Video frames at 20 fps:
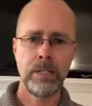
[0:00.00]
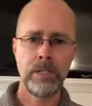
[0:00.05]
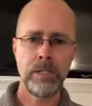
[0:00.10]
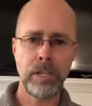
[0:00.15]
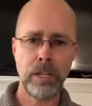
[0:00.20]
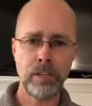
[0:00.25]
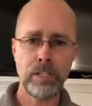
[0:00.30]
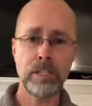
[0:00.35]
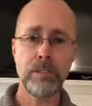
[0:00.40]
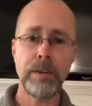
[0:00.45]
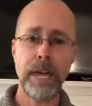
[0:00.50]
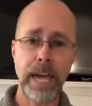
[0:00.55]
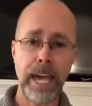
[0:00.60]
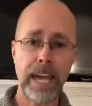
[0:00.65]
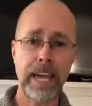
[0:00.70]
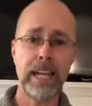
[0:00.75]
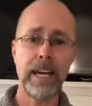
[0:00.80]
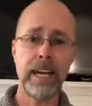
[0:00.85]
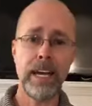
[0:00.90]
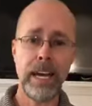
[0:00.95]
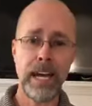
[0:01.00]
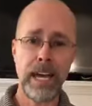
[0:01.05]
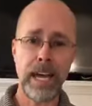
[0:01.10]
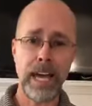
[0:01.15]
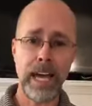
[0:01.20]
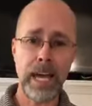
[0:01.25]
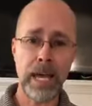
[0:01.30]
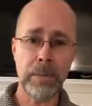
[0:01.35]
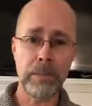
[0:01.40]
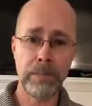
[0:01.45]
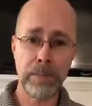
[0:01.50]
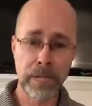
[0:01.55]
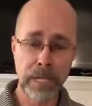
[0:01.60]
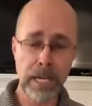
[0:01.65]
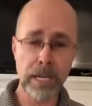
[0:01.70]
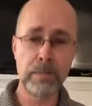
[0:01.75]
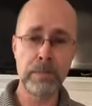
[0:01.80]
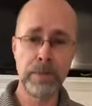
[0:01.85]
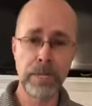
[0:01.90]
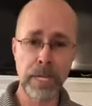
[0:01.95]
Joseph had a
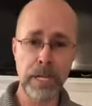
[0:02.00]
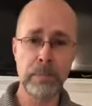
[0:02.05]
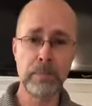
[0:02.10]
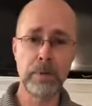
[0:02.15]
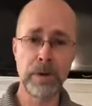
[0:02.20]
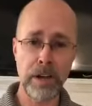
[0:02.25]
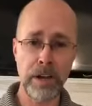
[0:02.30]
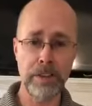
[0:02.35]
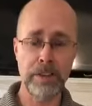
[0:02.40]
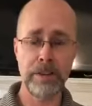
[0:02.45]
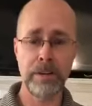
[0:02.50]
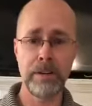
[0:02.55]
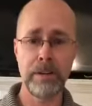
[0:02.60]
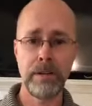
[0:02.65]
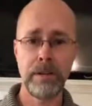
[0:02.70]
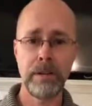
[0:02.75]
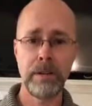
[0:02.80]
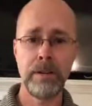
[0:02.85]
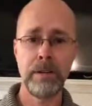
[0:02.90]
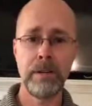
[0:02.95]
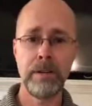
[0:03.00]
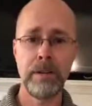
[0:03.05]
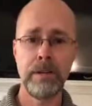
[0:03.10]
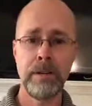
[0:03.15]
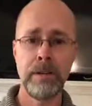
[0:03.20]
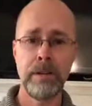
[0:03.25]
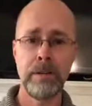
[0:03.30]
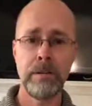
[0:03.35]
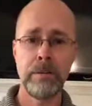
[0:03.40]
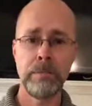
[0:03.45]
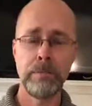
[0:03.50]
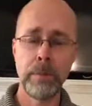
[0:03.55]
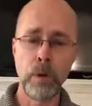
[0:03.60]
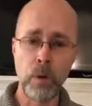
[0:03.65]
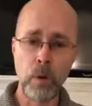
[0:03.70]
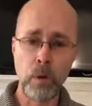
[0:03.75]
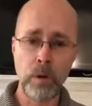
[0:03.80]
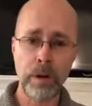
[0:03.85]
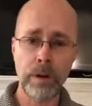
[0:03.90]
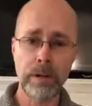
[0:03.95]
blood blood brother
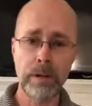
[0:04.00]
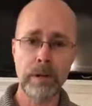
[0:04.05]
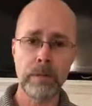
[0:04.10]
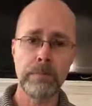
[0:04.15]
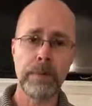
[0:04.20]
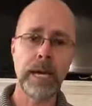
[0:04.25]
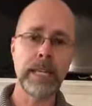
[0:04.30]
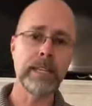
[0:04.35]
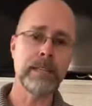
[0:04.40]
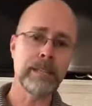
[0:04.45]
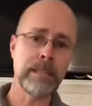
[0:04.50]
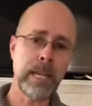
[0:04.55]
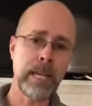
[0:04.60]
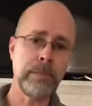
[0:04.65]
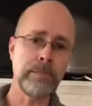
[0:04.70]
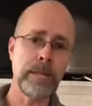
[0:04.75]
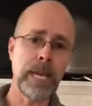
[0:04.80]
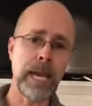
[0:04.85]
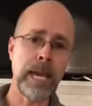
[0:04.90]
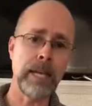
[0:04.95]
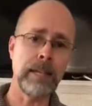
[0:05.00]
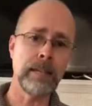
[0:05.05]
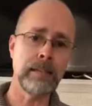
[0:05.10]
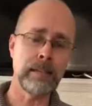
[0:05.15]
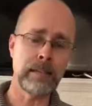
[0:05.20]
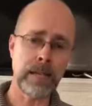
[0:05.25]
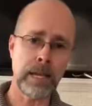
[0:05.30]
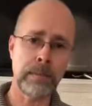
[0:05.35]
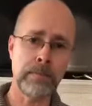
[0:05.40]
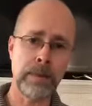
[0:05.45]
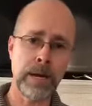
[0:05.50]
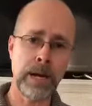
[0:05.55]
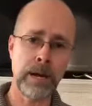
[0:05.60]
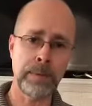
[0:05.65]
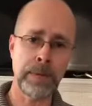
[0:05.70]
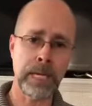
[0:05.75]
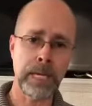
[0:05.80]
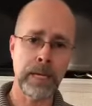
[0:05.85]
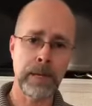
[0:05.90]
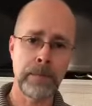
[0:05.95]
born by the same dad and the same
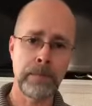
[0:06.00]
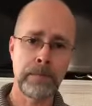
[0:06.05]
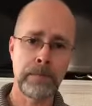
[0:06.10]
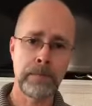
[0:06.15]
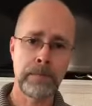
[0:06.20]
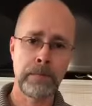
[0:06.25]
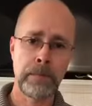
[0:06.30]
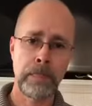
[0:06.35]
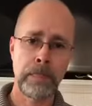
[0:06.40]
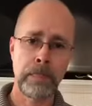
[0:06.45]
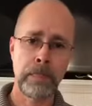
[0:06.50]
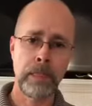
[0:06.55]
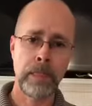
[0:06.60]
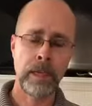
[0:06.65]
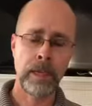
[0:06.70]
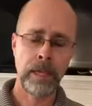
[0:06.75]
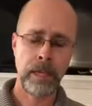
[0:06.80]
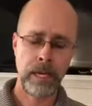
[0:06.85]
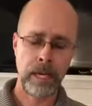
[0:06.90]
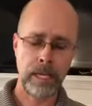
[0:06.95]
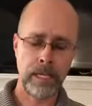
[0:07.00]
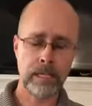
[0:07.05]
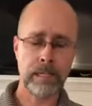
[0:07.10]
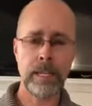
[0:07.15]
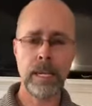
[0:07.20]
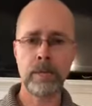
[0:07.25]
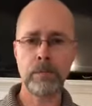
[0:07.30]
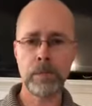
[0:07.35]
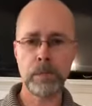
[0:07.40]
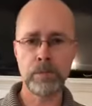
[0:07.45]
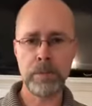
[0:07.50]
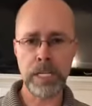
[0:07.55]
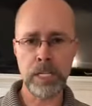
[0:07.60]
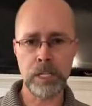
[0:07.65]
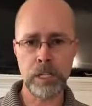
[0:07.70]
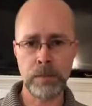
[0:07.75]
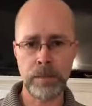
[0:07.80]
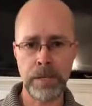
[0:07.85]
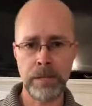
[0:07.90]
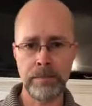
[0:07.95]
mommy. His name was
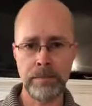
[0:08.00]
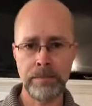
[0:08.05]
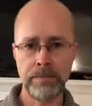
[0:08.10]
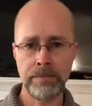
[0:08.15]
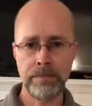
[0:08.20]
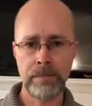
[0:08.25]
Benjamin.